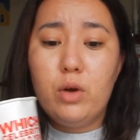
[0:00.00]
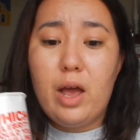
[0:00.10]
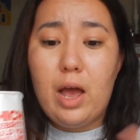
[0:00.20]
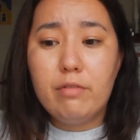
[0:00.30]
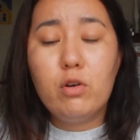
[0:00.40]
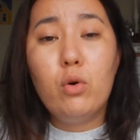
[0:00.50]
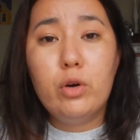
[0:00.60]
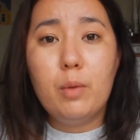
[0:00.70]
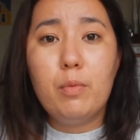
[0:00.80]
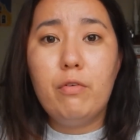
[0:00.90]
I have
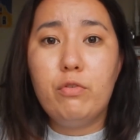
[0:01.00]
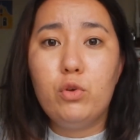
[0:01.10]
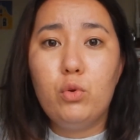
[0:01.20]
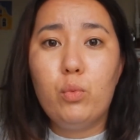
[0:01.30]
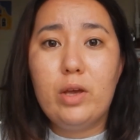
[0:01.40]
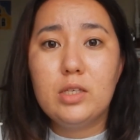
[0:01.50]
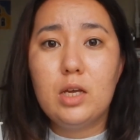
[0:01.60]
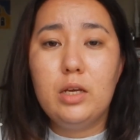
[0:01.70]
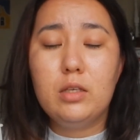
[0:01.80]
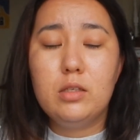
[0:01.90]
caught up a few waste
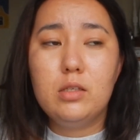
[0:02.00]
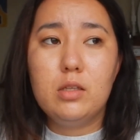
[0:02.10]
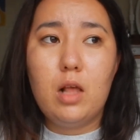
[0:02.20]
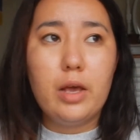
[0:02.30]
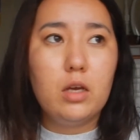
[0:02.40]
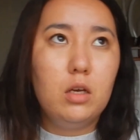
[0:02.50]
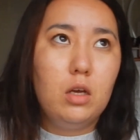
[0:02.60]
collectors like